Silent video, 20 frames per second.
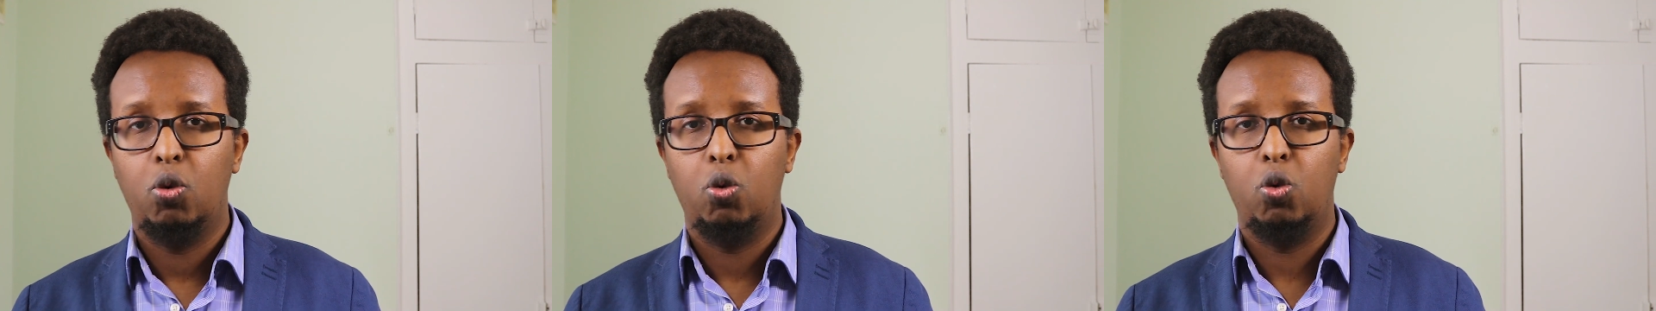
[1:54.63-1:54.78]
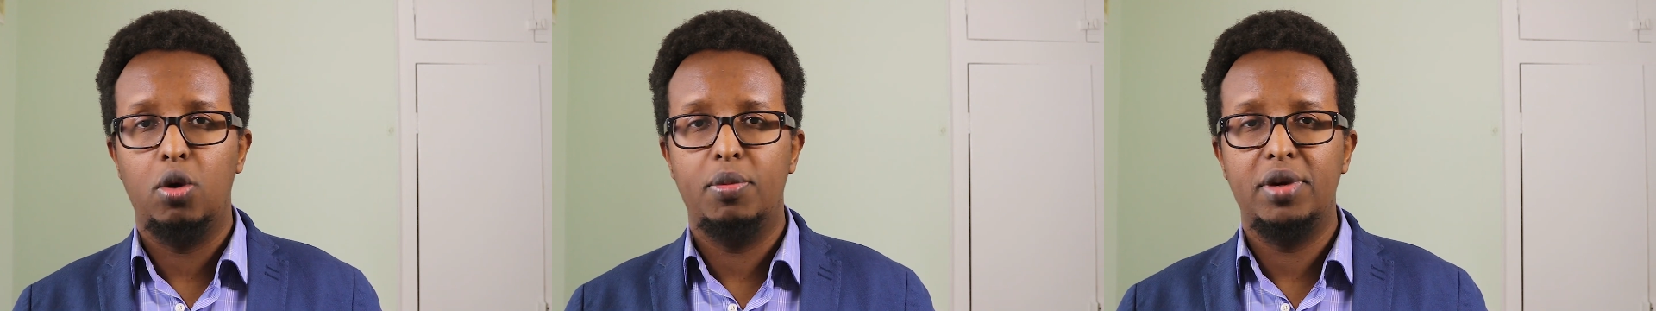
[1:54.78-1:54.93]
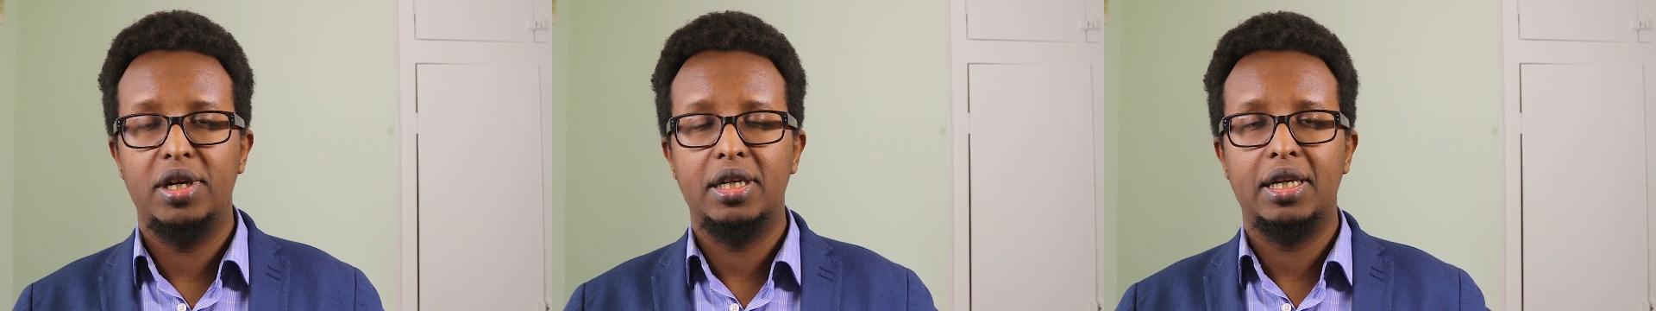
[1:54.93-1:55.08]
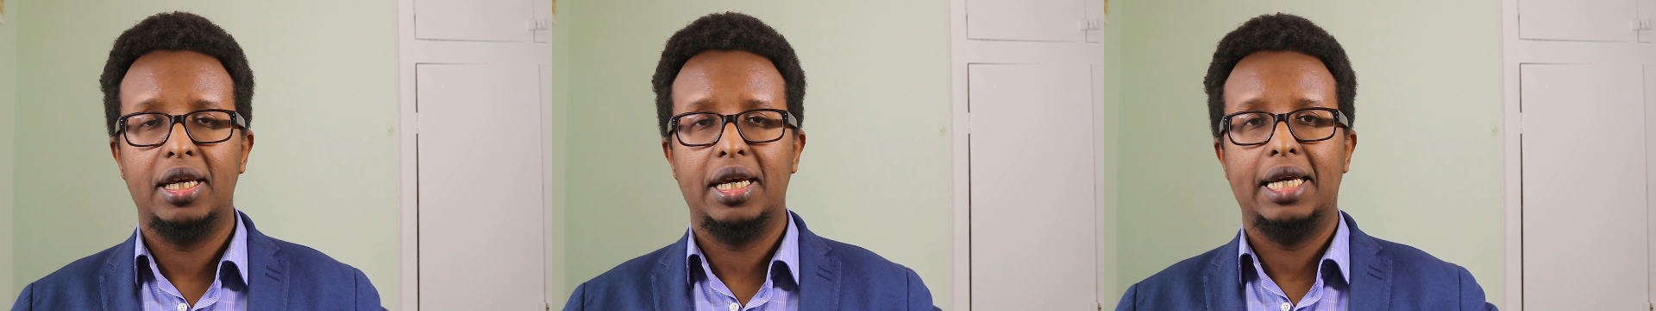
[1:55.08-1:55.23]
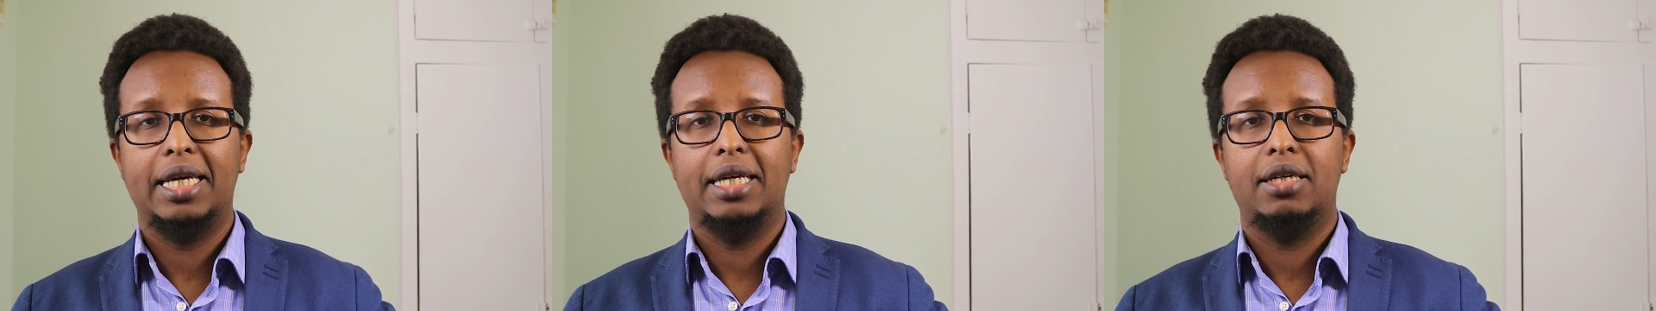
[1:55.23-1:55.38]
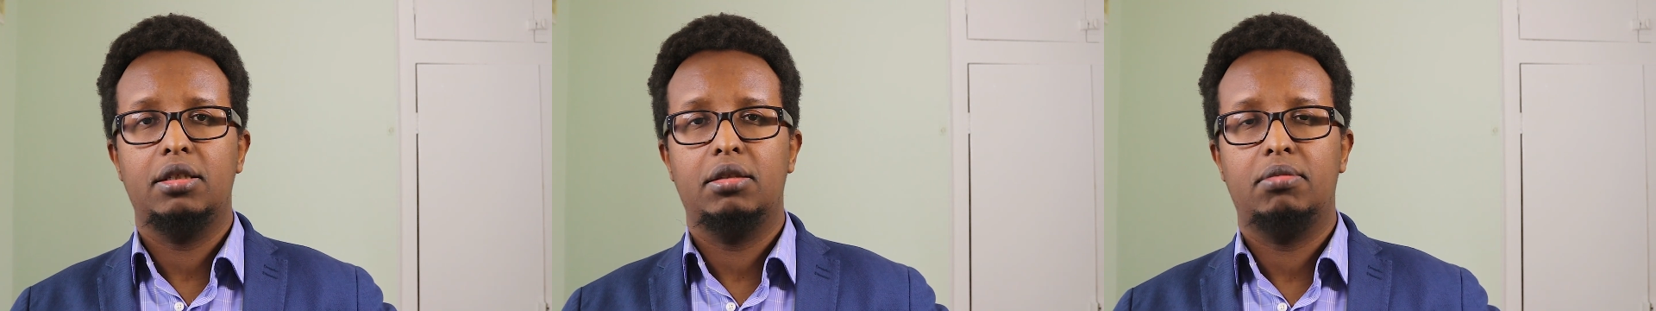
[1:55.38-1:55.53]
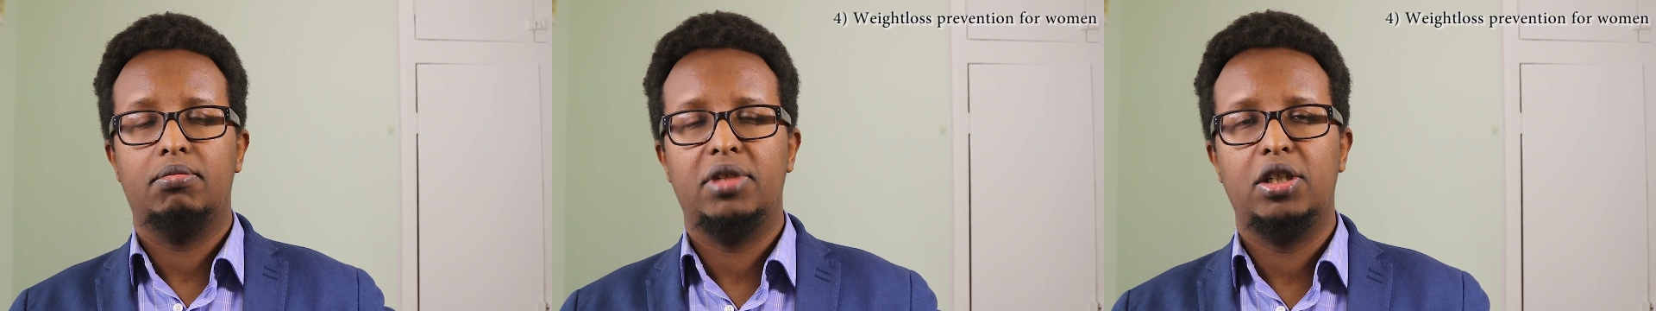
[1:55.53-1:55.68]
Women
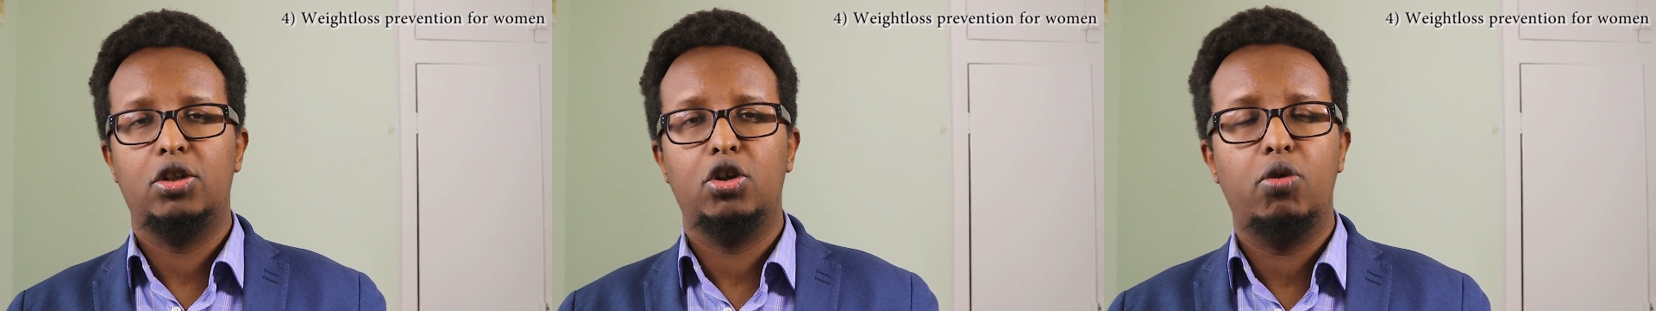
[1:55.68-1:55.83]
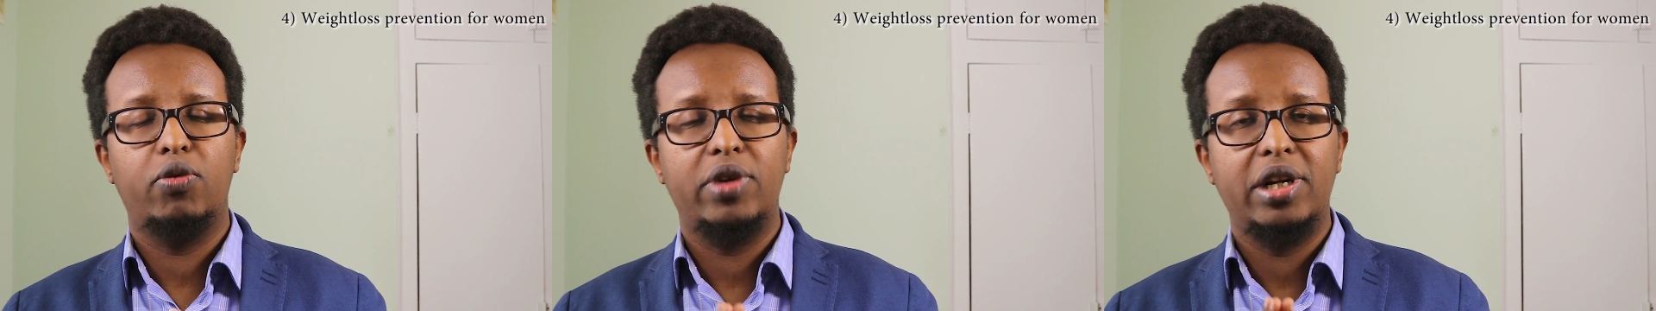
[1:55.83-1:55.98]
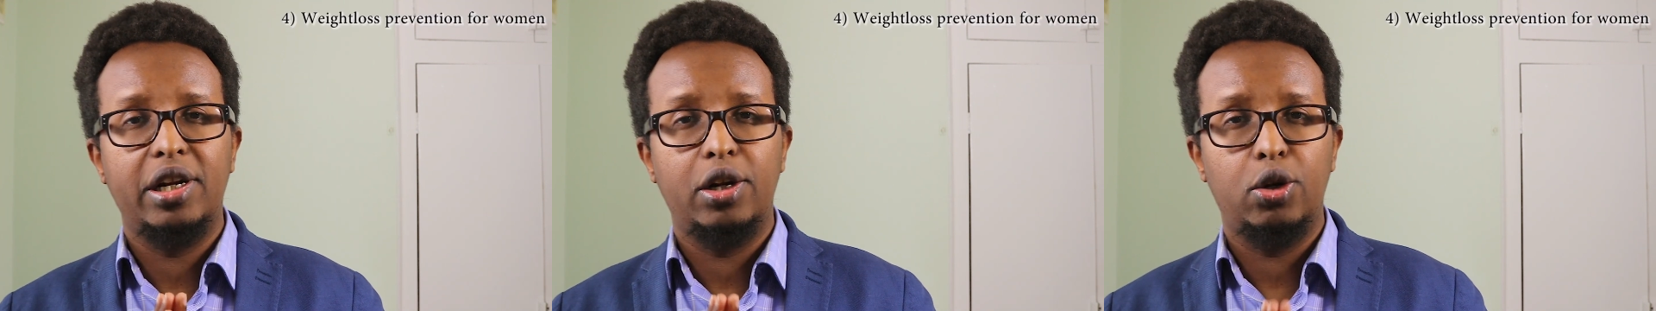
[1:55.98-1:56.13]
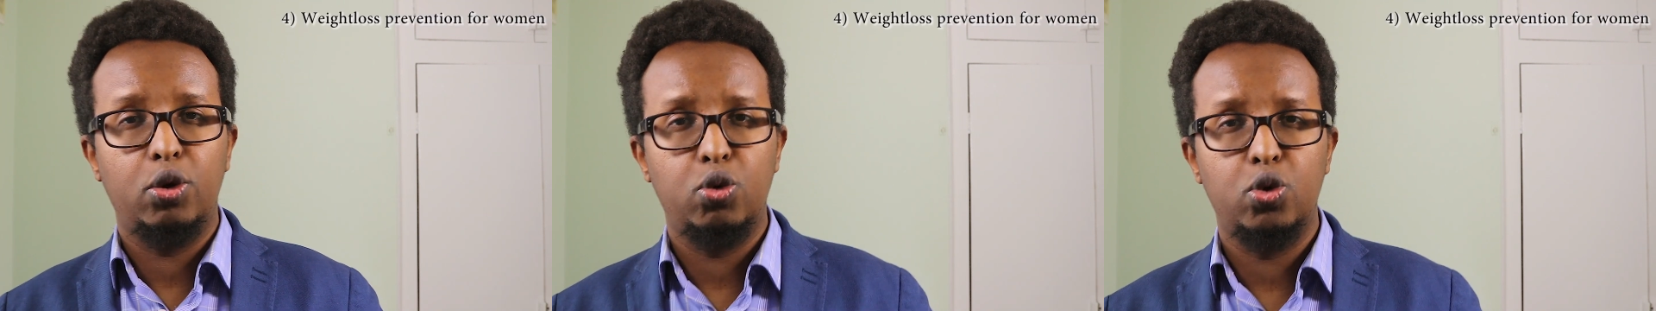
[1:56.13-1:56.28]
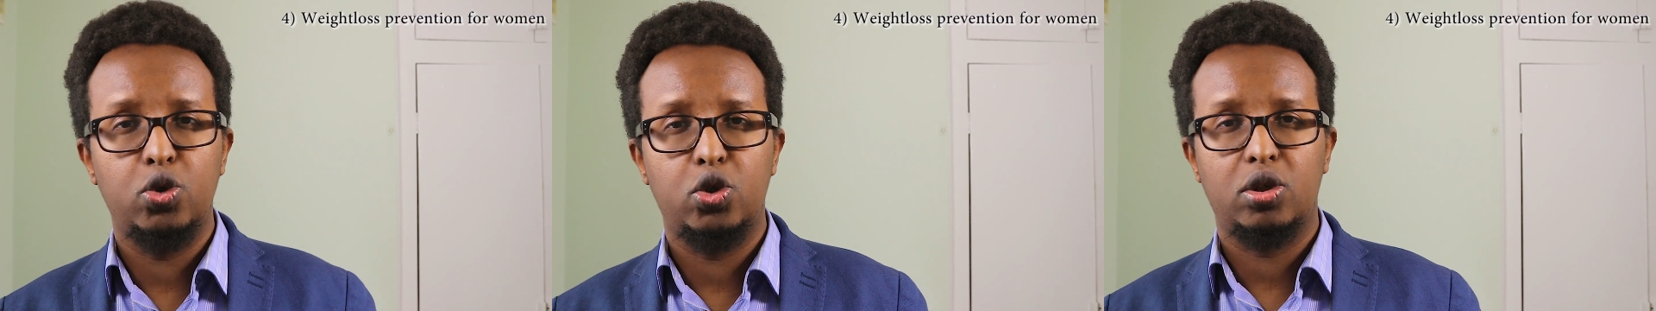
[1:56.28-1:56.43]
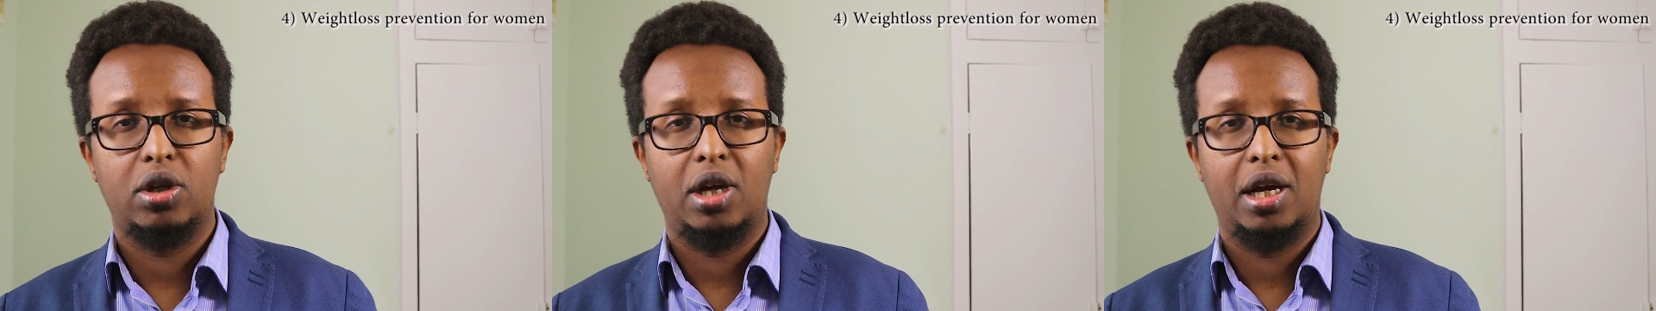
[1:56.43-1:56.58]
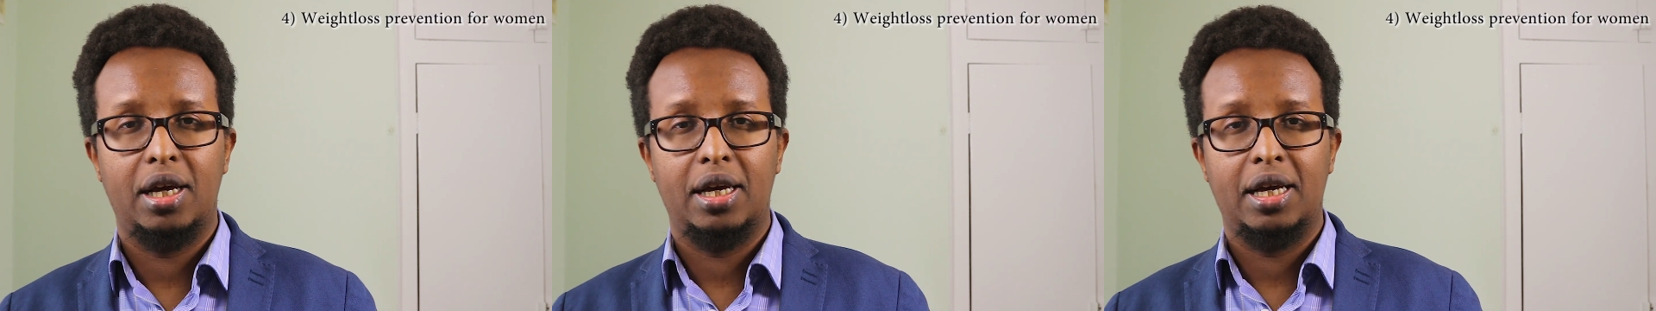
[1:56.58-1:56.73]
did not really
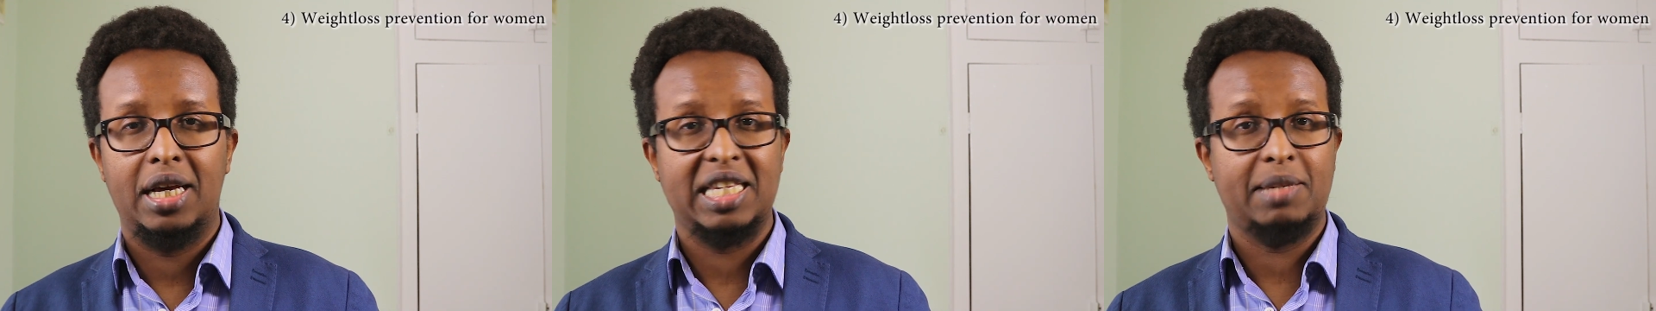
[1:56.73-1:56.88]
lose uh,